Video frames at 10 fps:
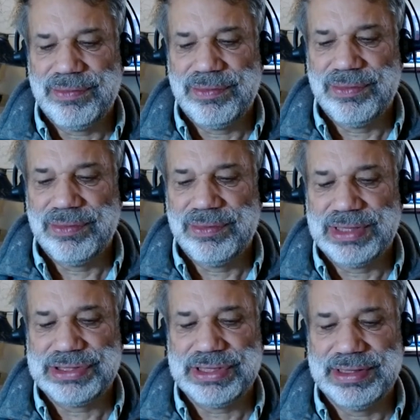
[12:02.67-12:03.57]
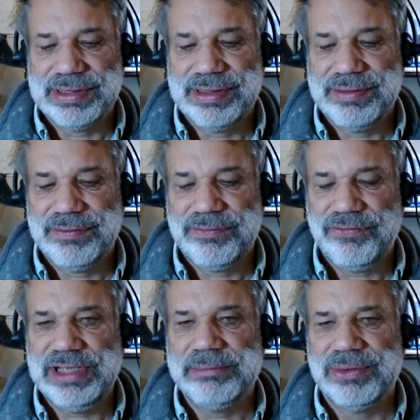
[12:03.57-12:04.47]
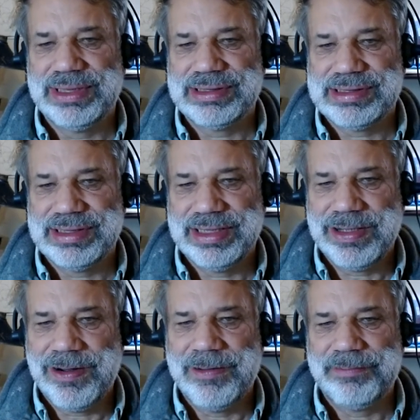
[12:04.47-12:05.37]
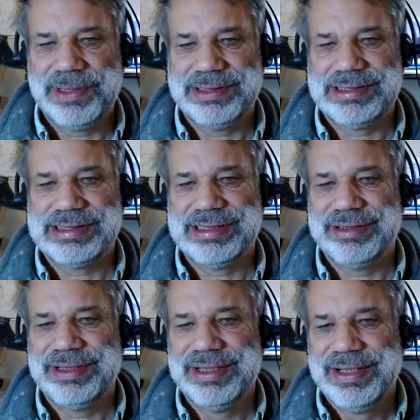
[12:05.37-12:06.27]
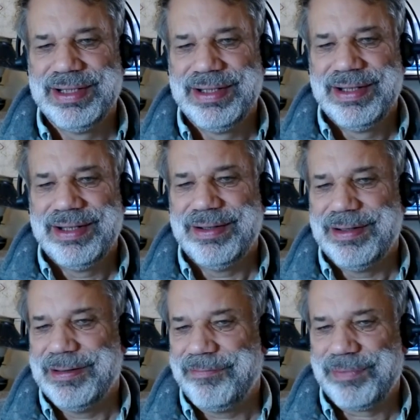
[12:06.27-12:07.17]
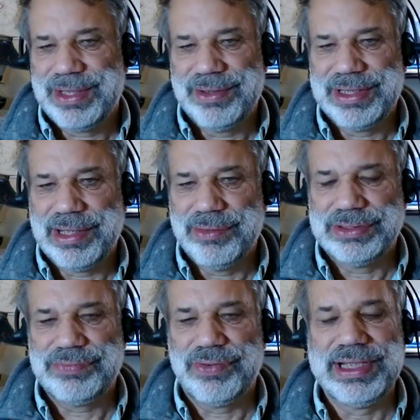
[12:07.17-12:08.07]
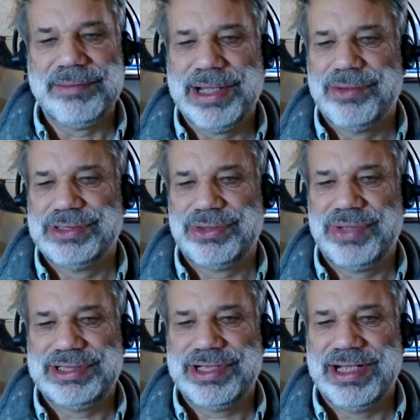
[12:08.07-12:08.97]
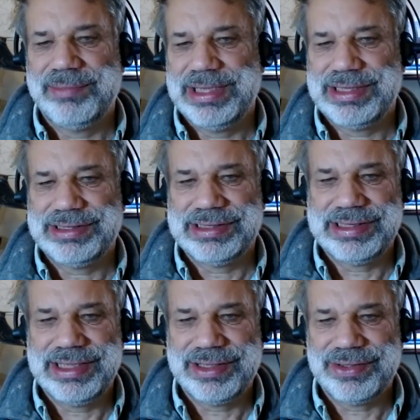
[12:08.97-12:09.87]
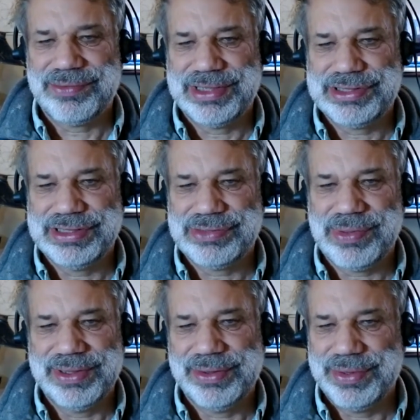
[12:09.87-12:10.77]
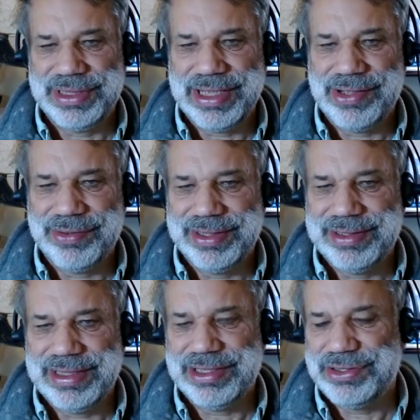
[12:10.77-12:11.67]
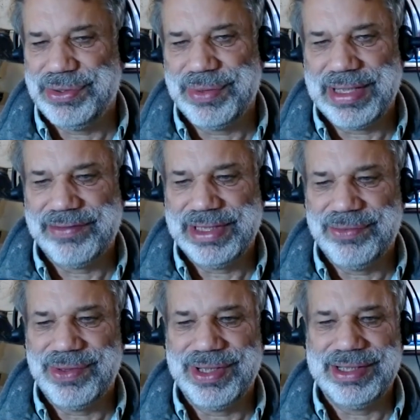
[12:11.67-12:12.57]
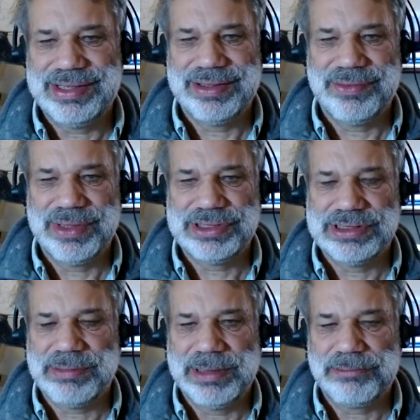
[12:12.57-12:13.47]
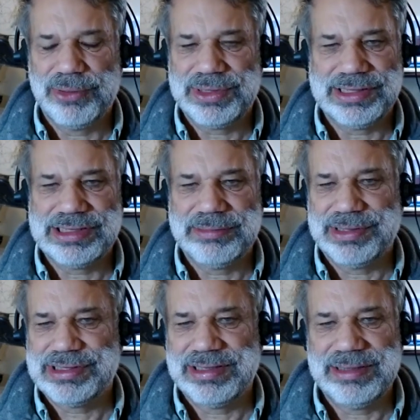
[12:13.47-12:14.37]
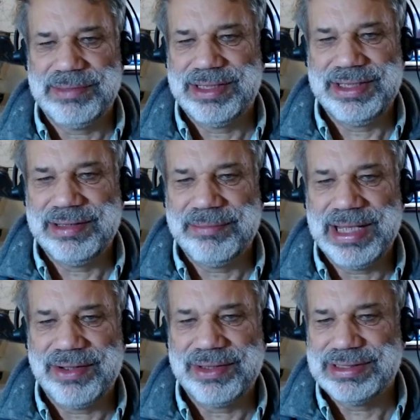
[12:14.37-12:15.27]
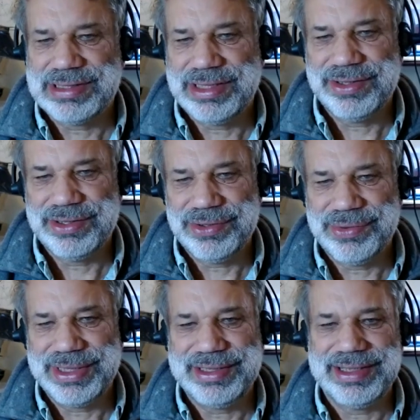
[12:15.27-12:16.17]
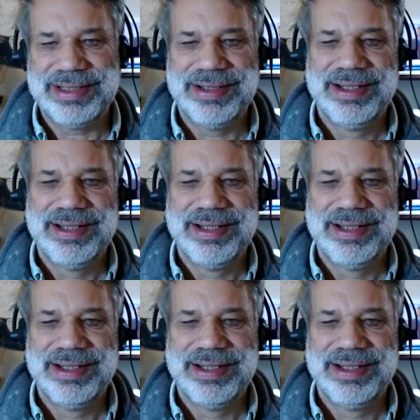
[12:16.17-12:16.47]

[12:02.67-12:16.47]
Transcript: Russian feebleness and incompetence. And that was, for them, that was a great time. They could just kick the Russians while they were down, and they could do whatever they want. And the Russians might protest about something, but it didn't matter because they couldn't do anything.